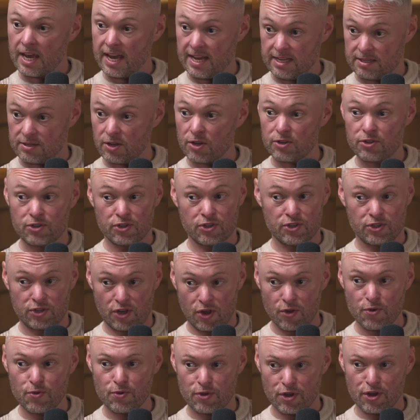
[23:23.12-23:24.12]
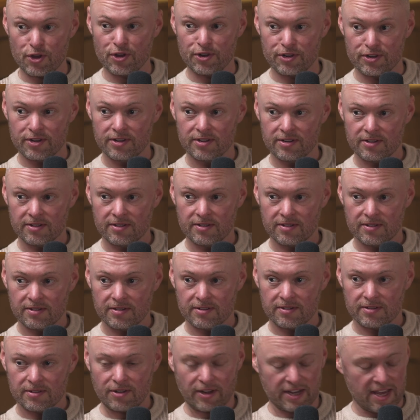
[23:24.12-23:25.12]
It's so good.
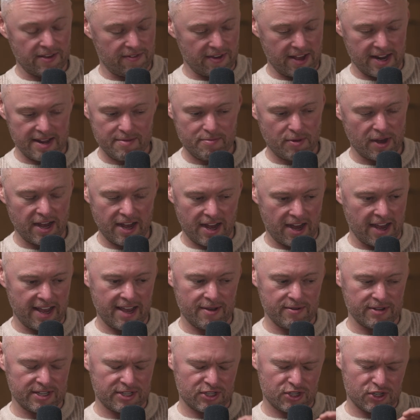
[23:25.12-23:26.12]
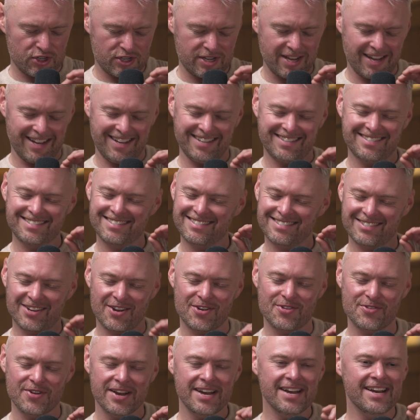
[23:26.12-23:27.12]
Like if any, it's
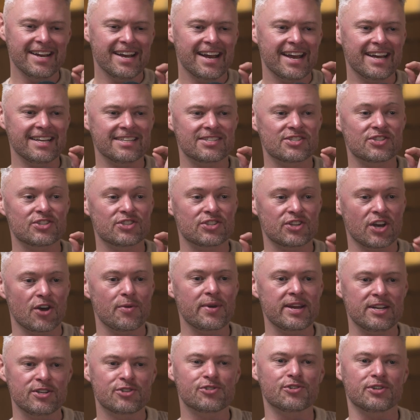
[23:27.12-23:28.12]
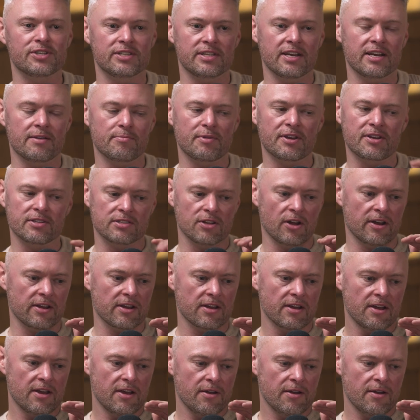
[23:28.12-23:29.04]
so interesting because like